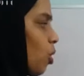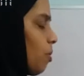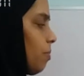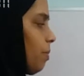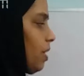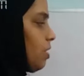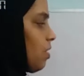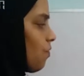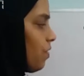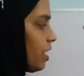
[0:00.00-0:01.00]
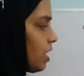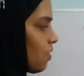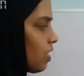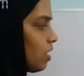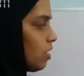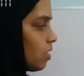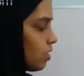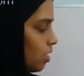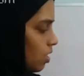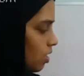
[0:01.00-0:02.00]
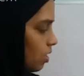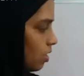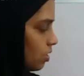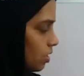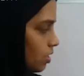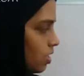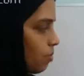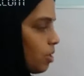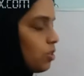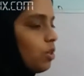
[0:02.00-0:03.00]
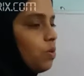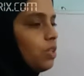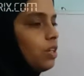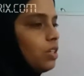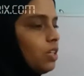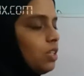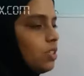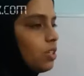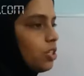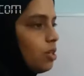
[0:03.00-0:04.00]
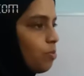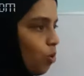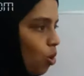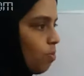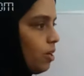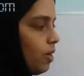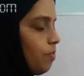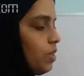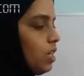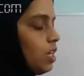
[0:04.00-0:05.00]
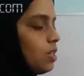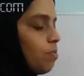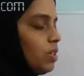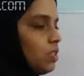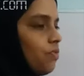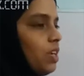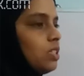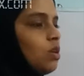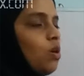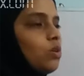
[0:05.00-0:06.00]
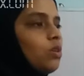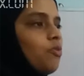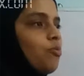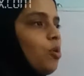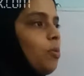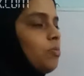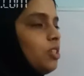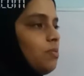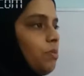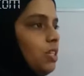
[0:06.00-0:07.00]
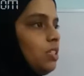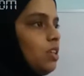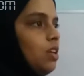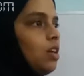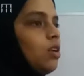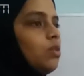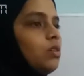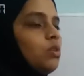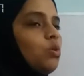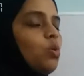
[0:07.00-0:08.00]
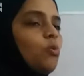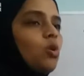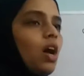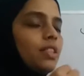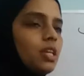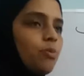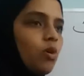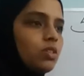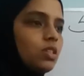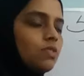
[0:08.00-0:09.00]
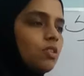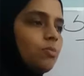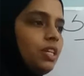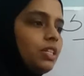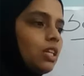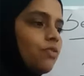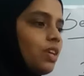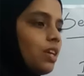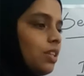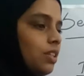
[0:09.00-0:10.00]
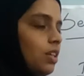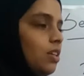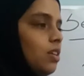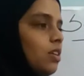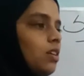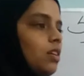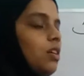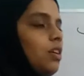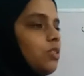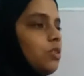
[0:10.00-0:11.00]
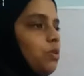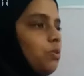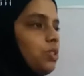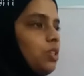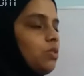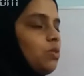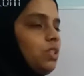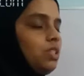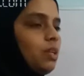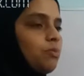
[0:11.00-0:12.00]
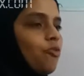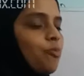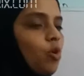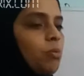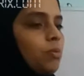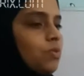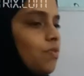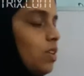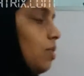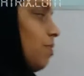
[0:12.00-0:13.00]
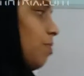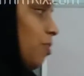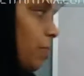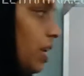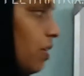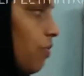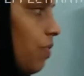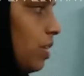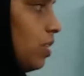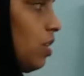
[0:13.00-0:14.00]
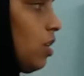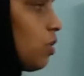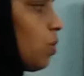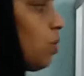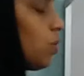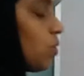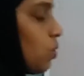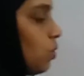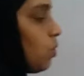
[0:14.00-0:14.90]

problem. But whenever the system executes the critical section problem, it must face lot of problems. That means no more other process will be interfere in the execution. So these types of problems we may face. So